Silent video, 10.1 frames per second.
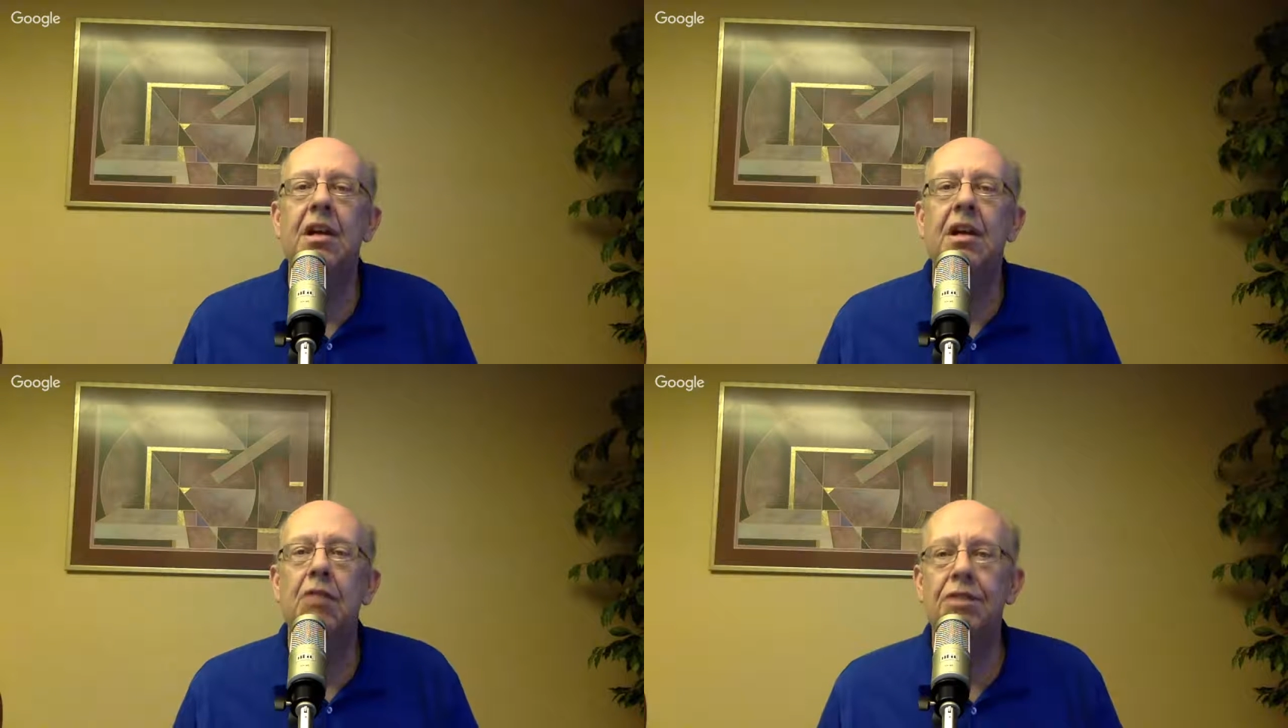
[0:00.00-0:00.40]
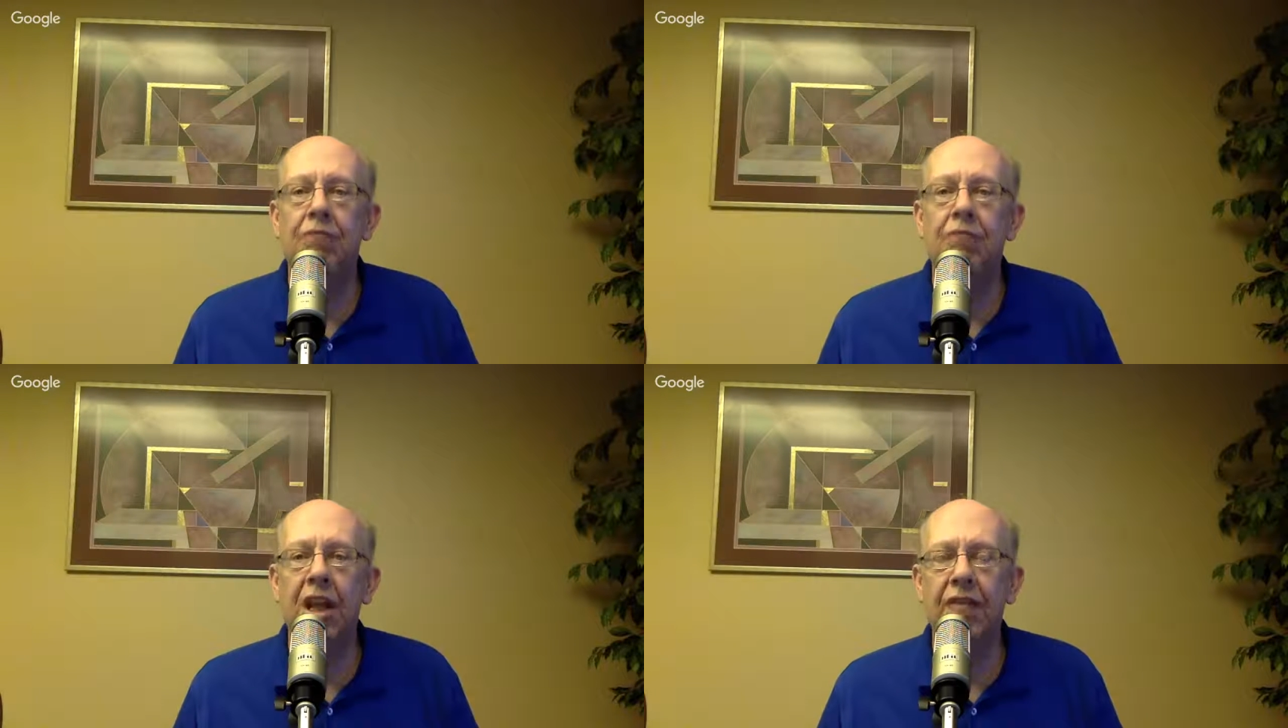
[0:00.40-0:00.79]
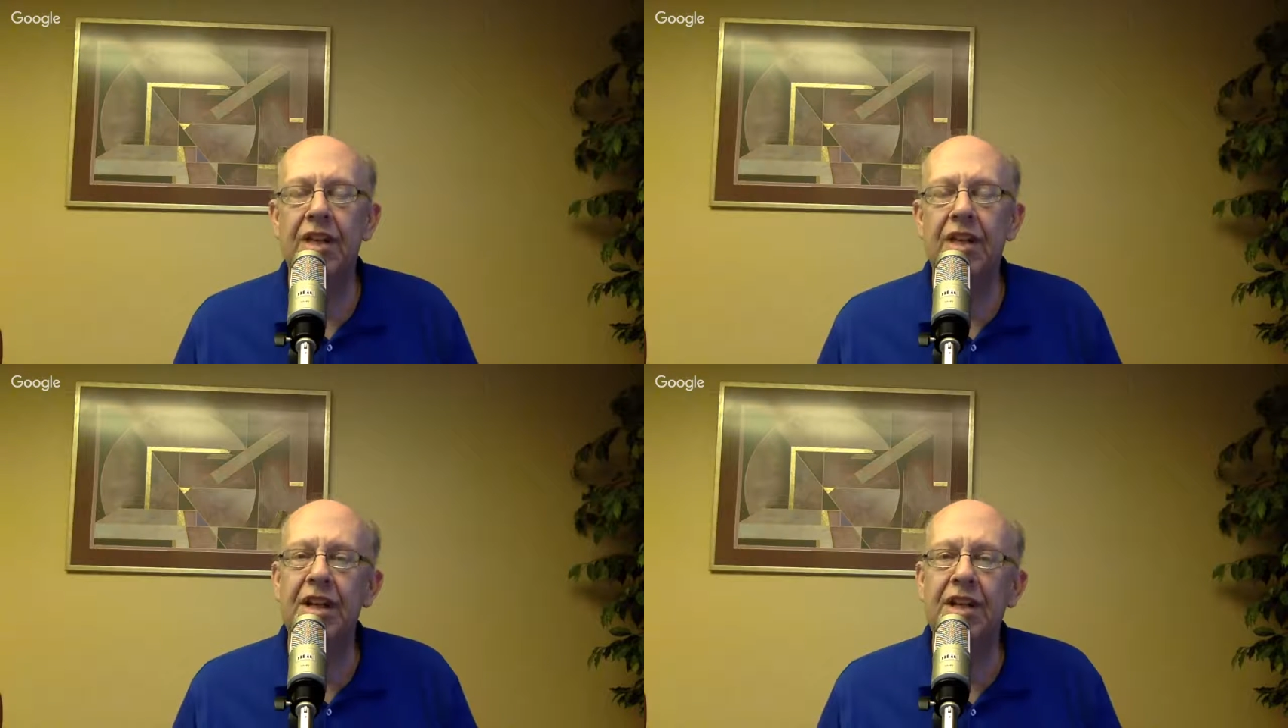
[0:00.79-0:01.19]
What's
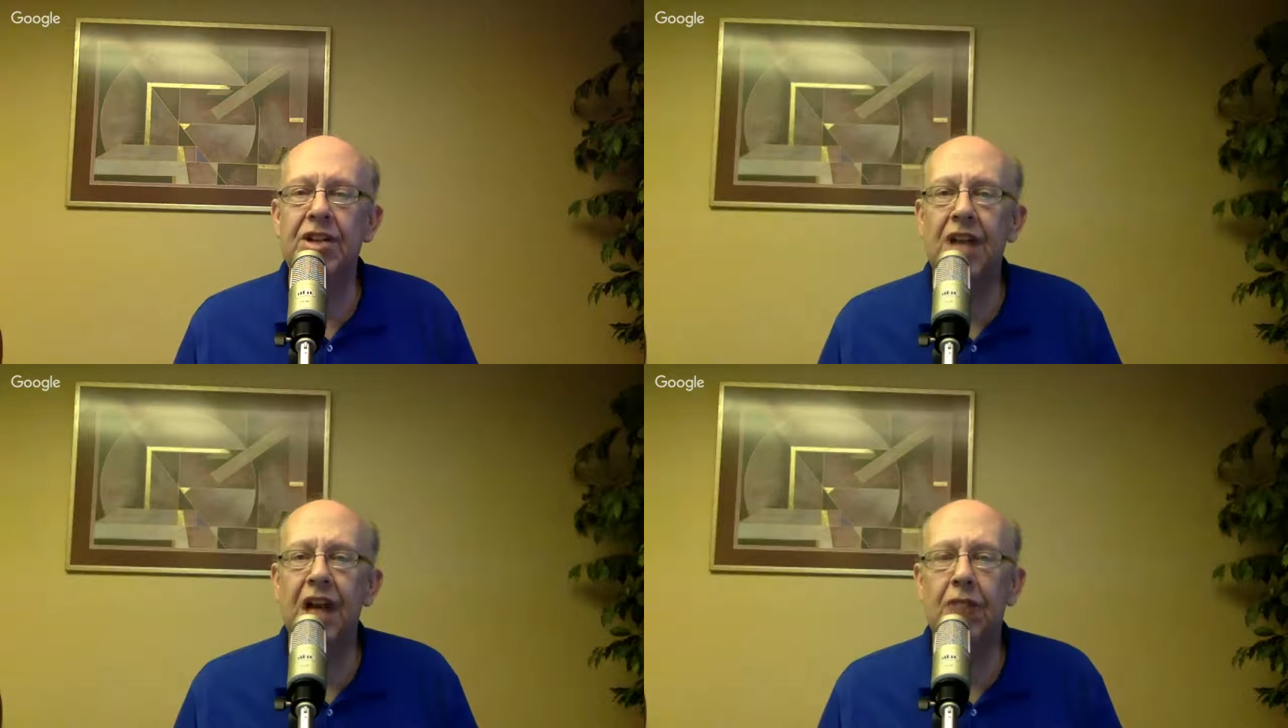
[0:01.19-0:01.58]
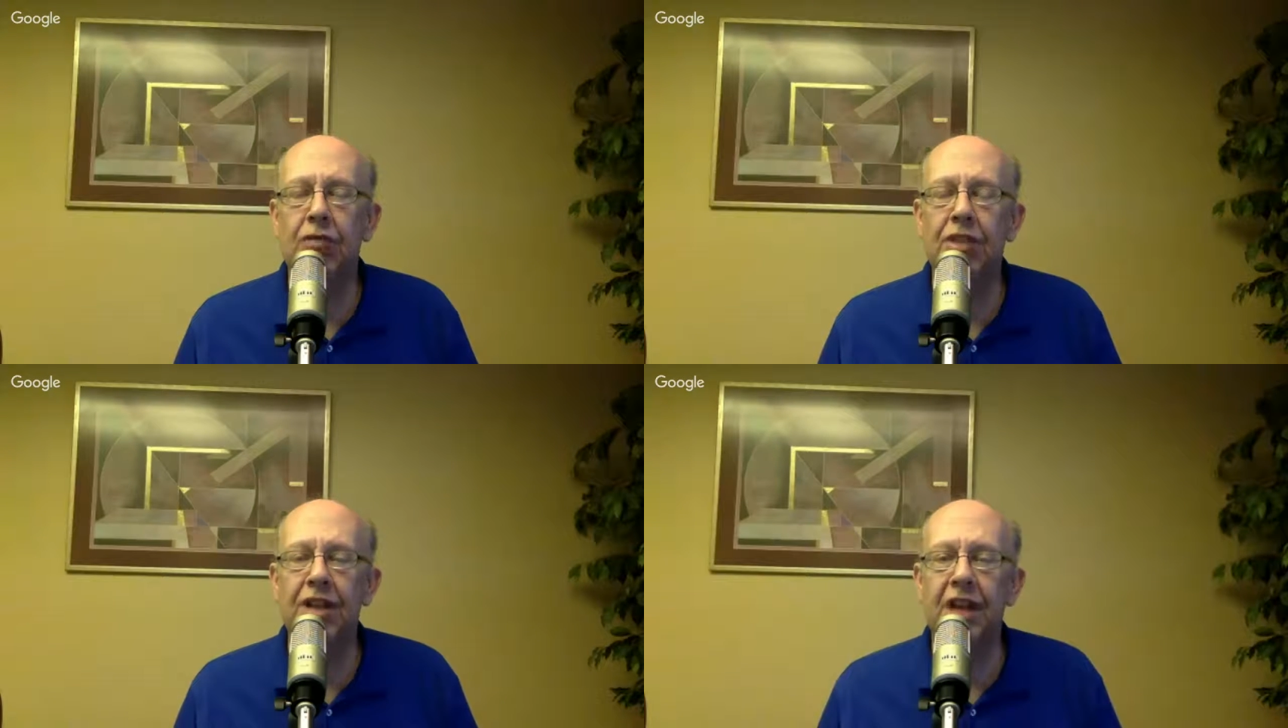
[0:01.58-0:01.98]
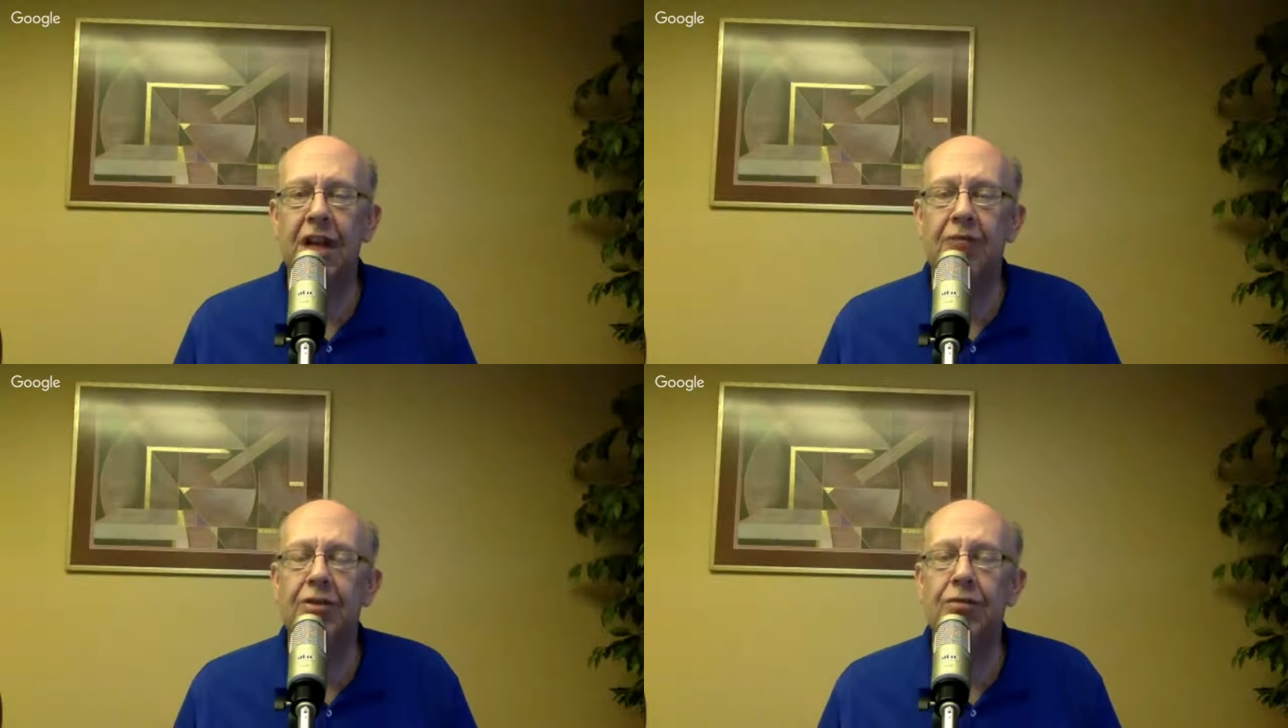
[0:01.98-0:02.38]
relevant is not what
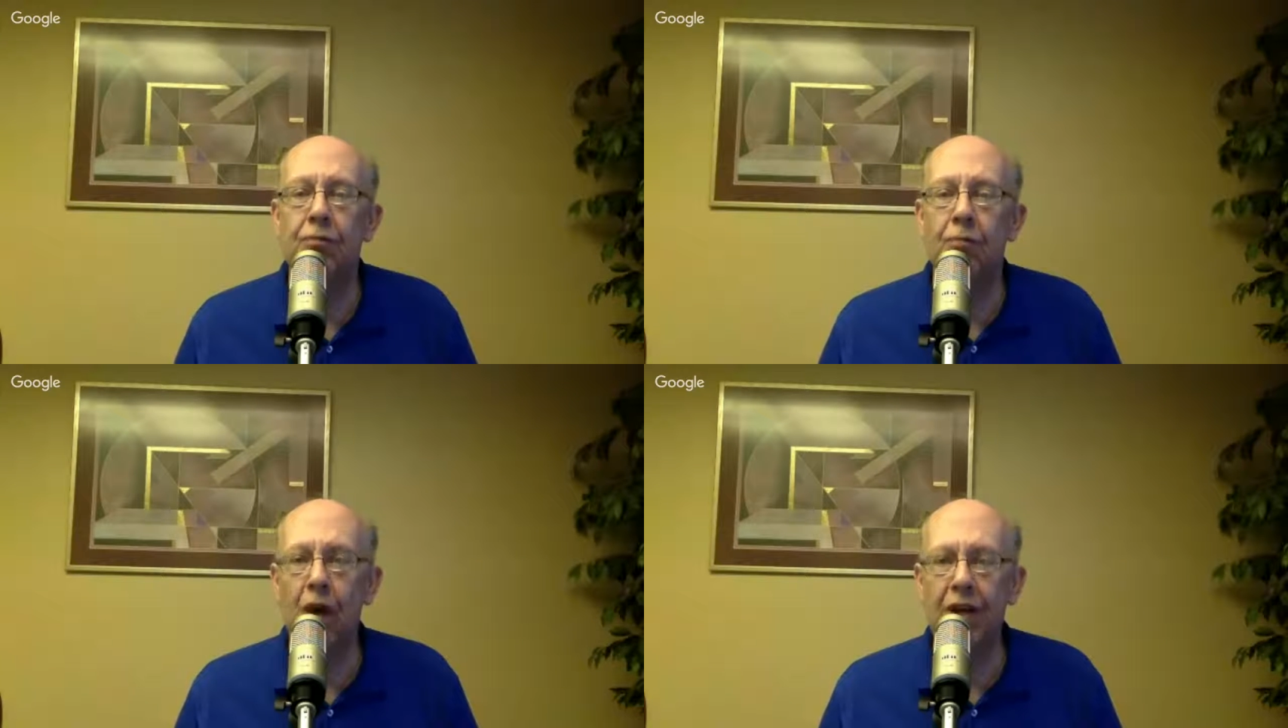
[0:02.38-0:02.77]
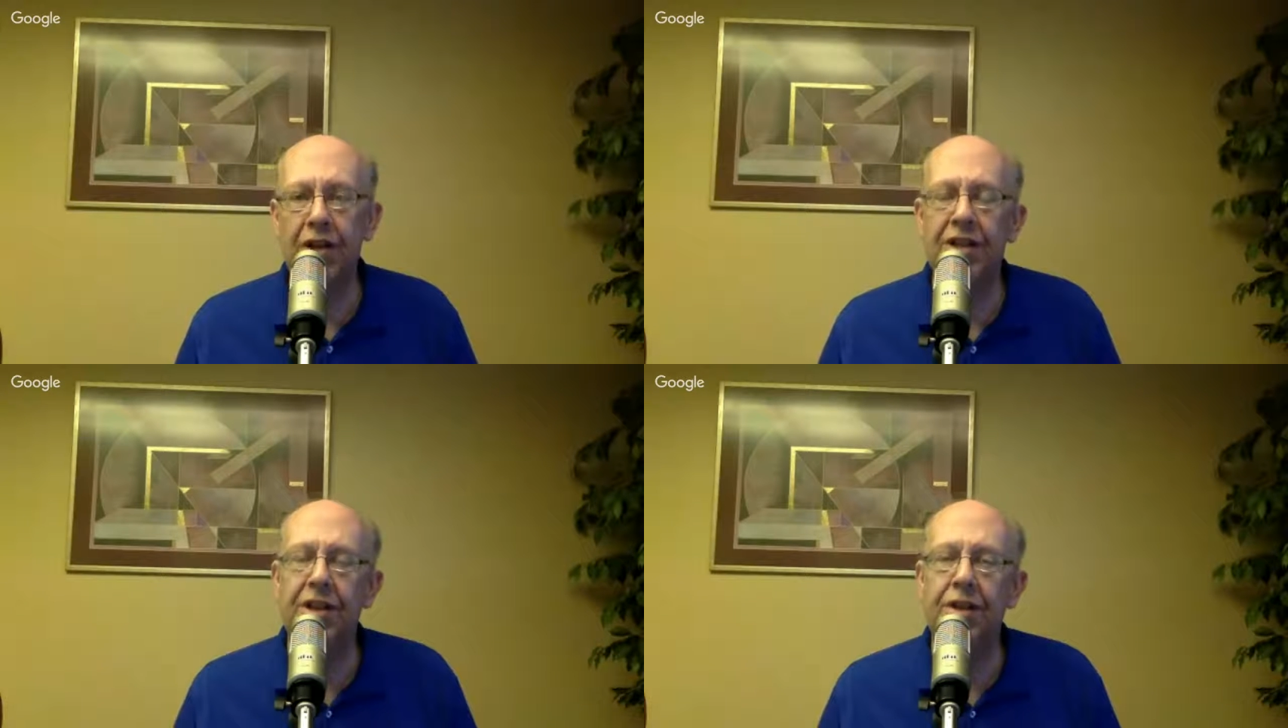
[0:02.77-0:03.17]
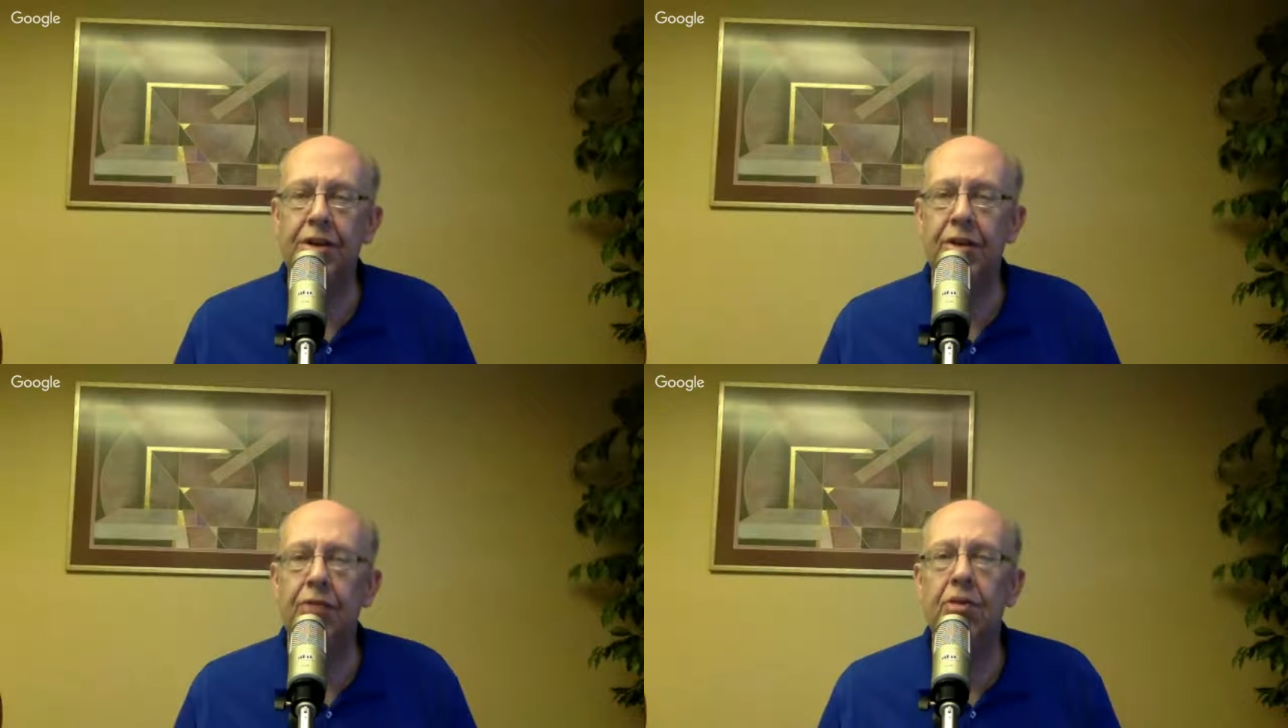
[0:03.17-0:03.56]
Congress wanted to
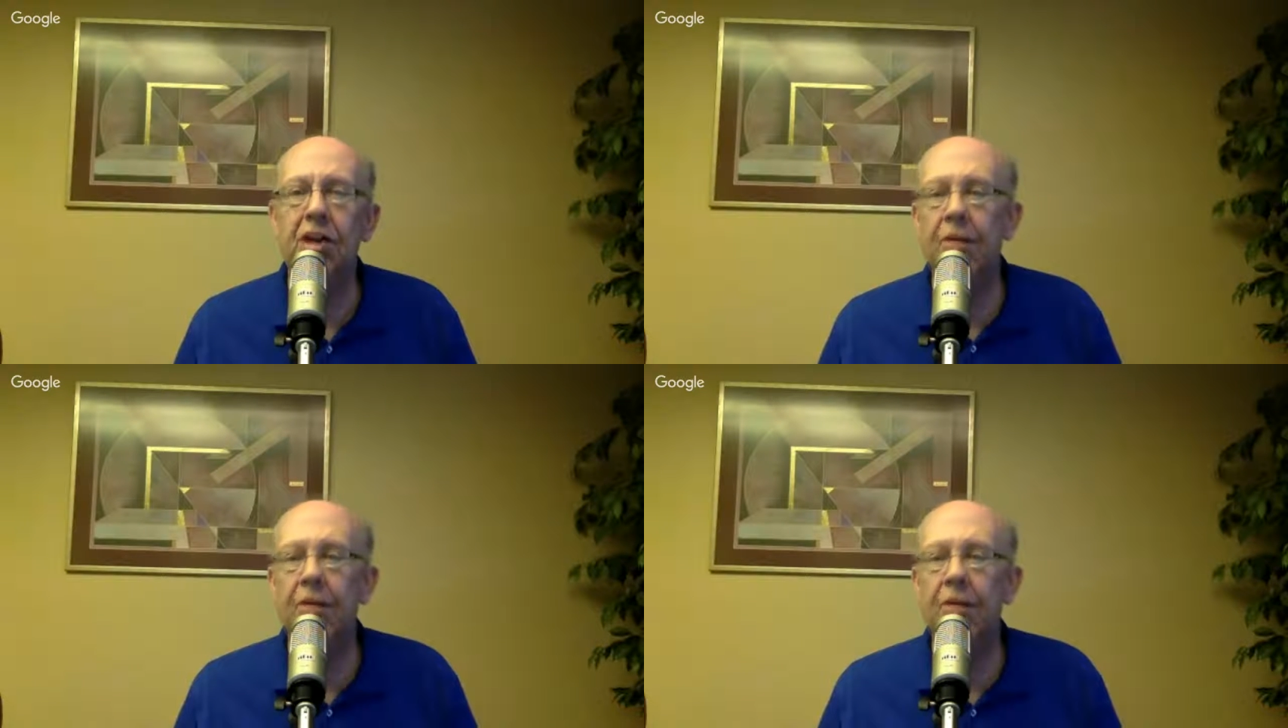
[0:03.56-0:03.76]
do,